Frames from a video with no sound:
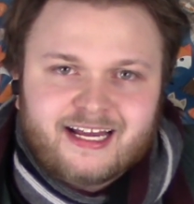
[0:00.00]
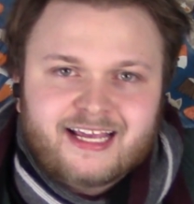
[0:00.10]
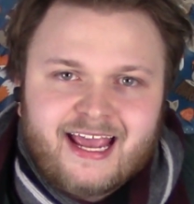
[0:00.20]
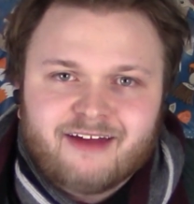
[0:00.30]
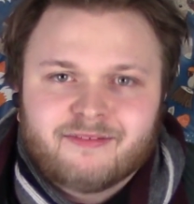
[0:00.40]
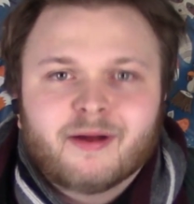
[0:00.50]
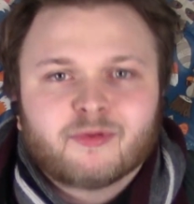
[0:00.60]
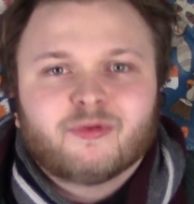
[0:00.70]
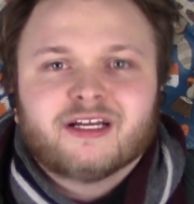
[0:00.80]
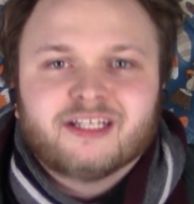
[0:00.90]
I can't
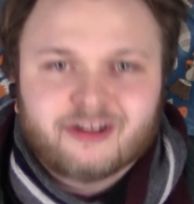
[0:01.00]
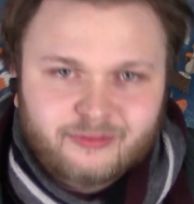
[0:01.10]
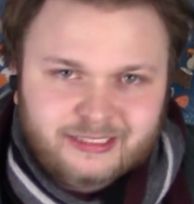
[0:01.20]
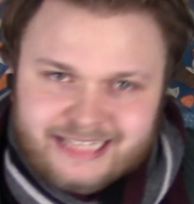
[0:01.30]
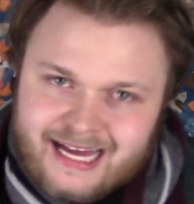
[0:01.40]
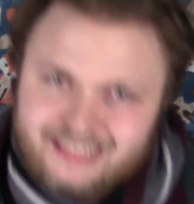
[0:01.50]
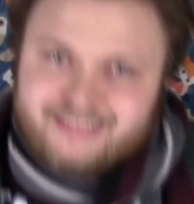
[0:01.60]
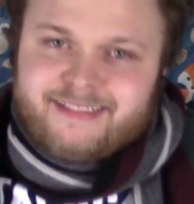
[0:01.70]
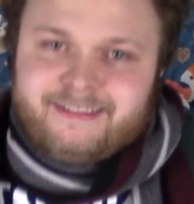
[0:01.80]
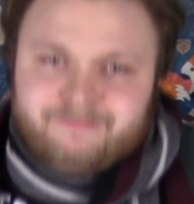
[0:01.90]
remember what year it was,
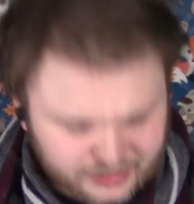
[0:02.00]
honestly.